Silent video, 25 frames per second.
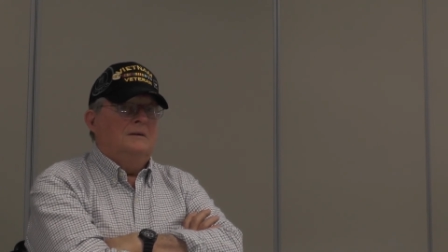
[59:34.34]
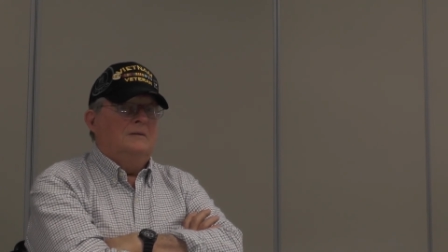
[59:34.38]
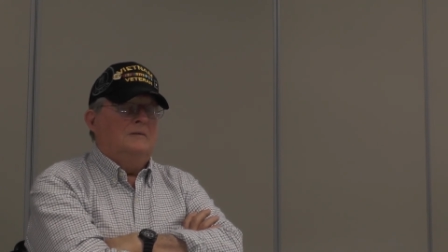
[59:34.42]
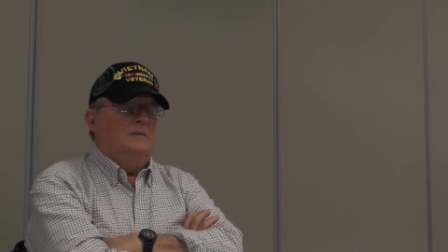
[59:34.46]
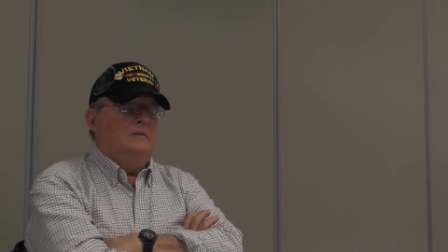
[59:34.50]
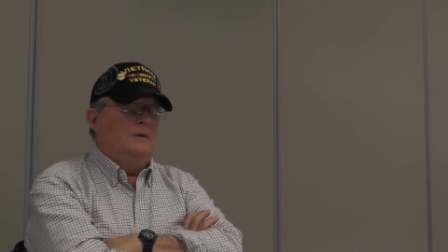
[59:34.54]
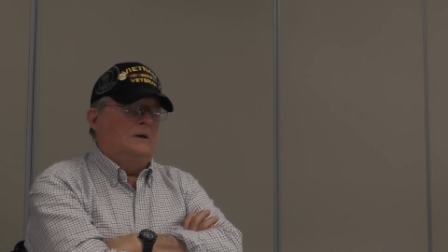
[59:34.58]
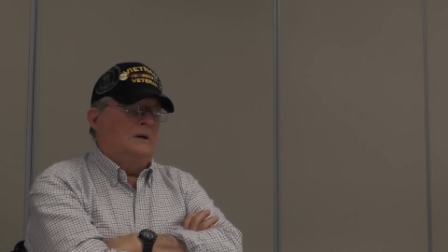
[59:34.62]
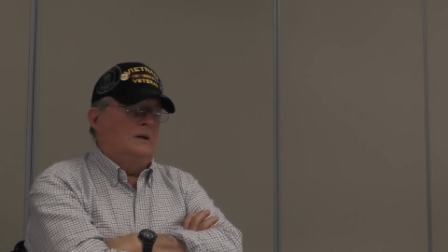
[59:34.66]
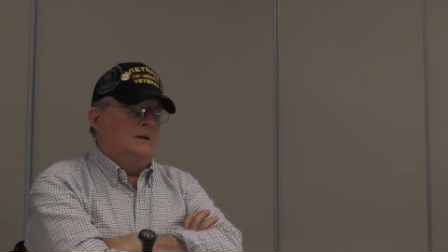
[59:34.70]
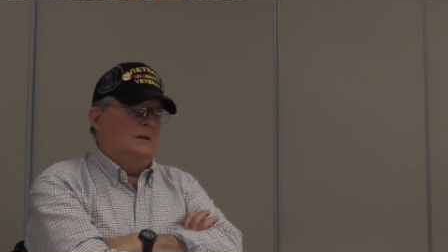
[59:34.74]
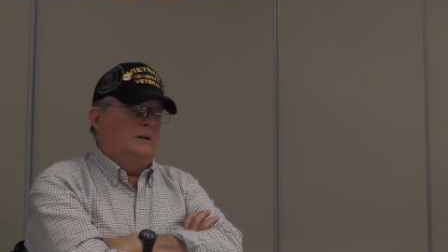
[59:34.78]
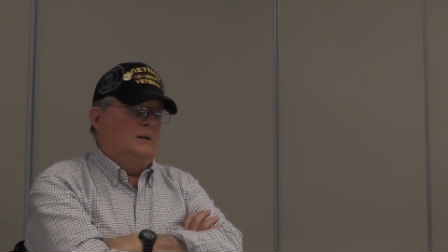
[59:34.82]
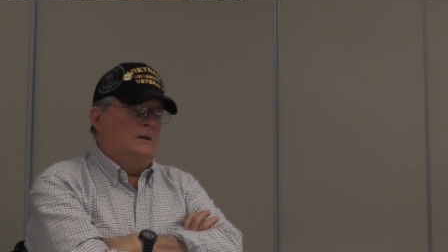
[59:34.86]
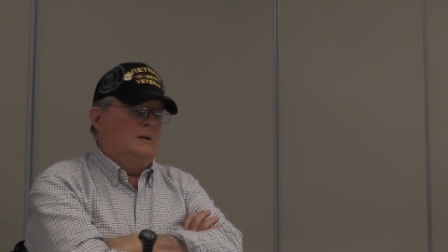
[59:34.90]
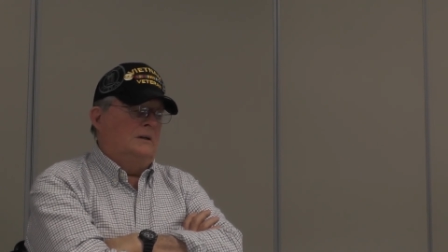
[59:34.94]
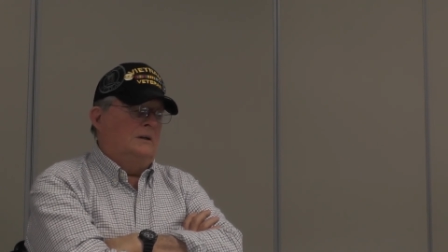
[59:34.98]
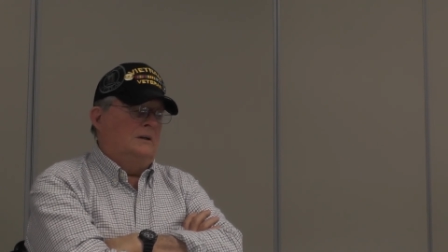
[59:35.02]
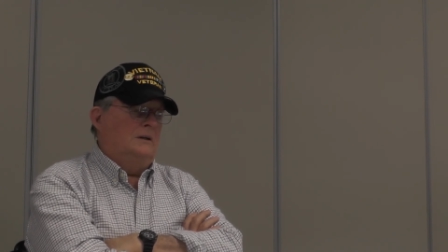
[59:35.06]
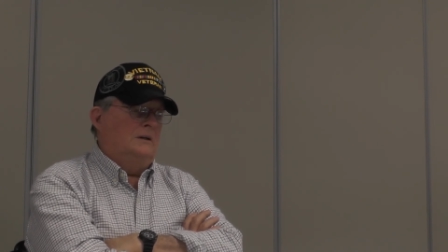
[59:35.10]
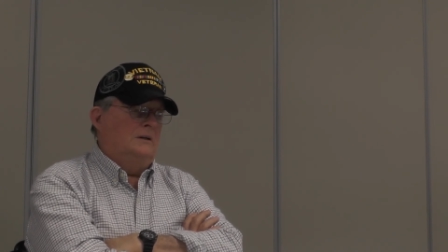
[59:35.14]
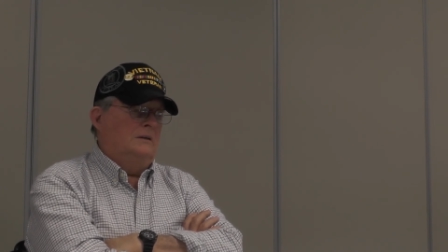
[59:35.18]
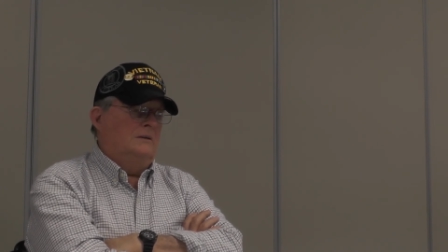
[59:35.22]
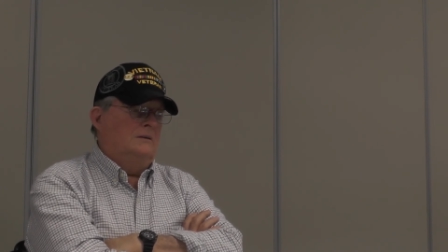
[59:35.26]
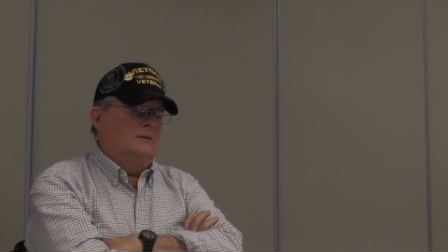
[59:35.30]
But
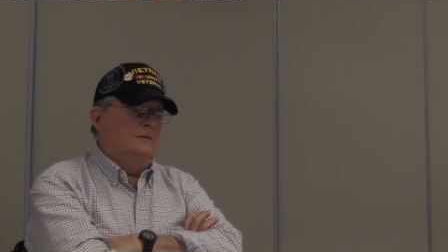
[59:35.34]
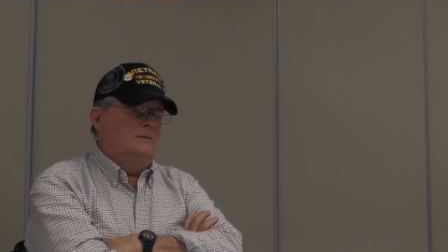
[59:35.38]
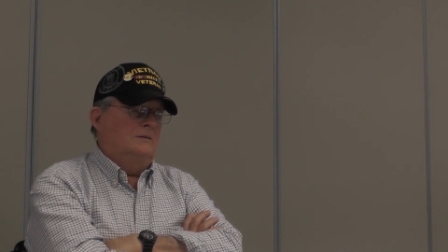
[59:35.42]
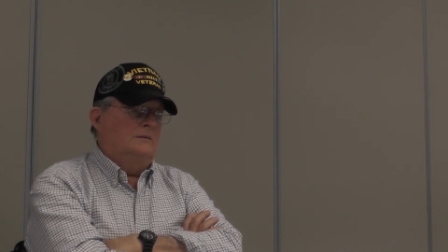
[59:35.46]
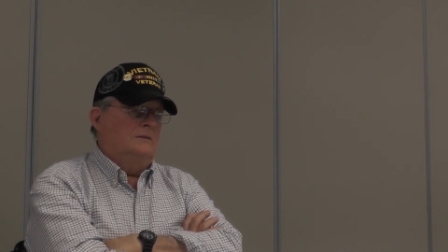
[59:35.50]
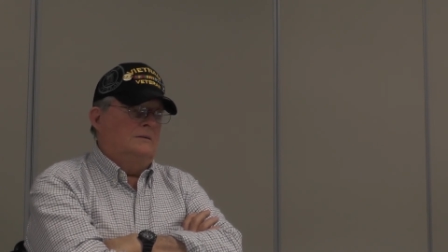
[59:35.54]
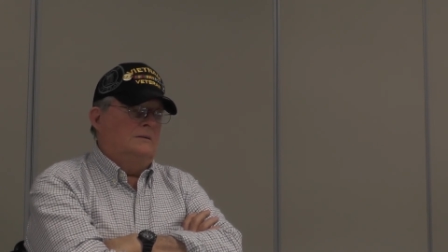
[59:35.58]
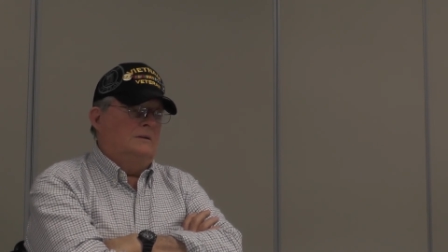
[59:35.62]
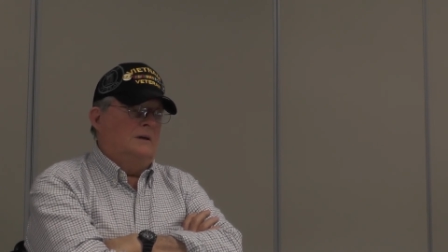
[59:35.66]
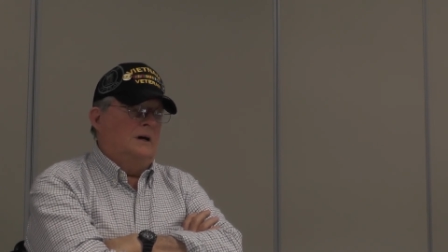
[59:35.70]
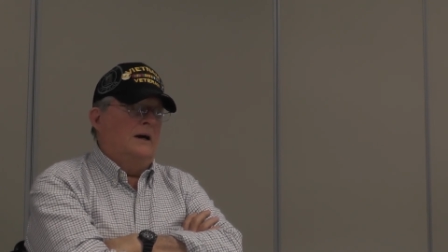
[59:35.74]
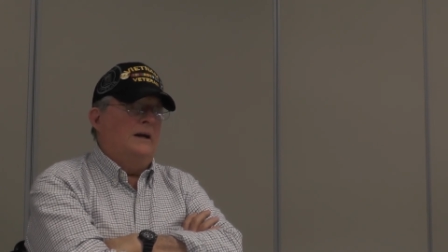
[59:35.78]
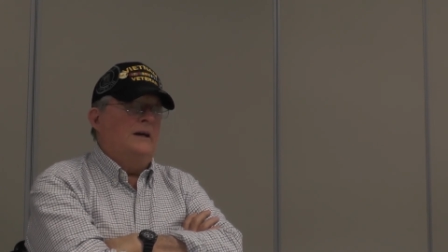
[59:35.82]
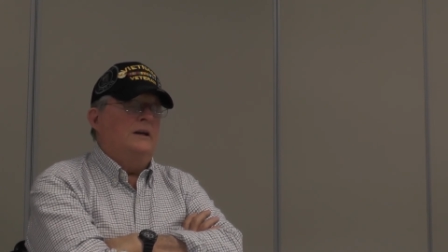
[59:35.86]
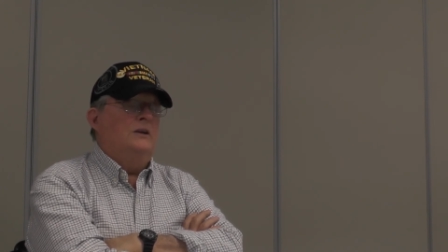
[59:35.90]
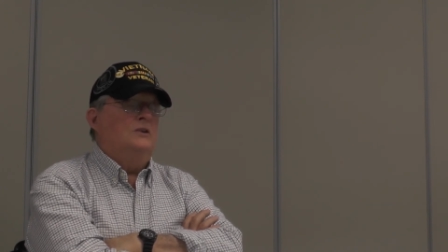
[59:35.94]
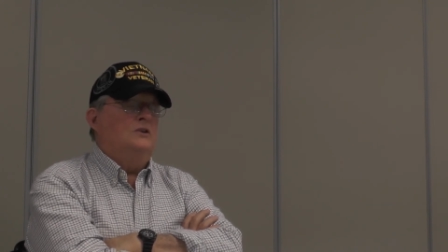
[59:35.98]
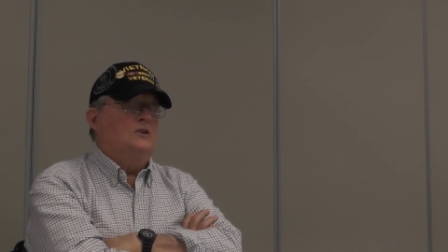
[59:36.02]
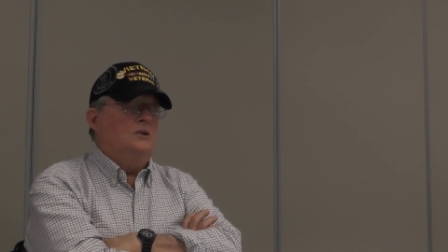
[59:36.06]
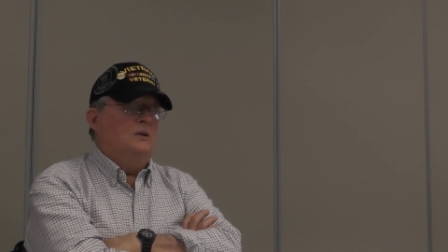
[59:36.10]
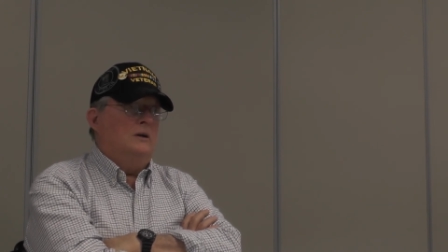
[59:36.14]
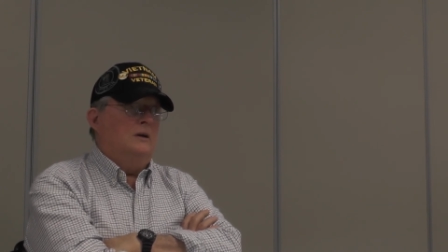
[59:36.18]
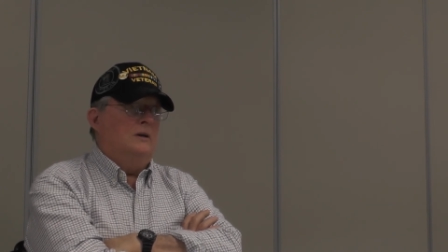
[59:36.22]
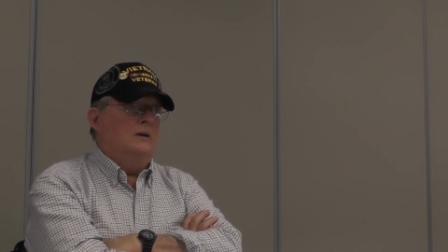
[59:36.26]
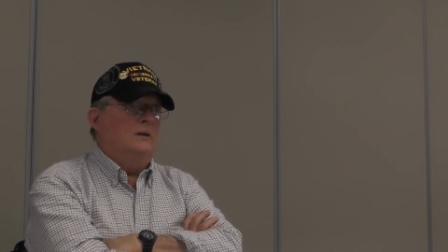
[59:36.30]
I
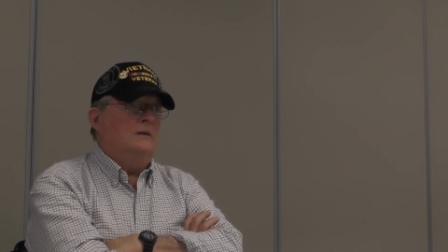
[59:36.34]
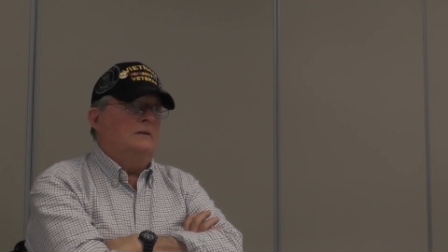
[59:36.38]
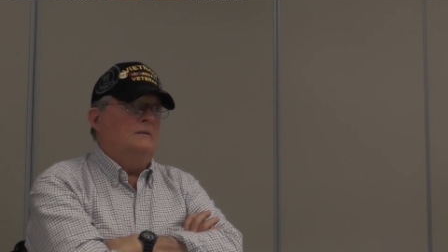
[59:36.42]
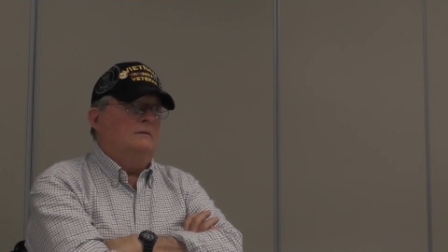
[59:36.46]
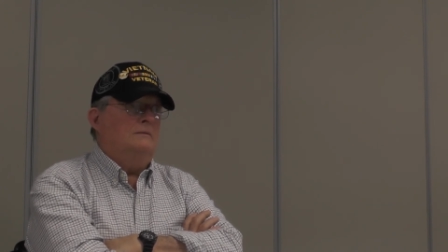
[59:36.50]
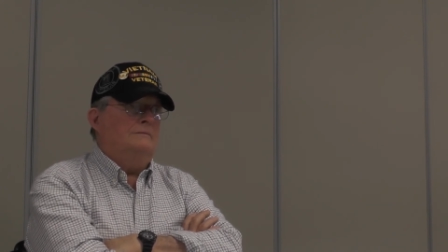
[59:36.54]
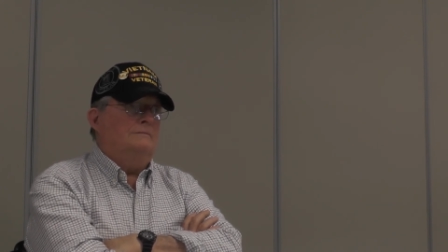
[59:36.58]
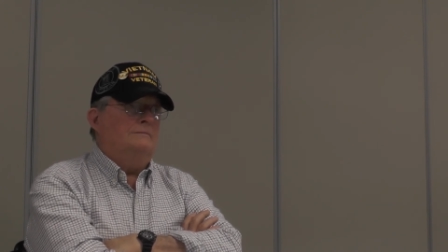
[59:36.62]
enjoyed it,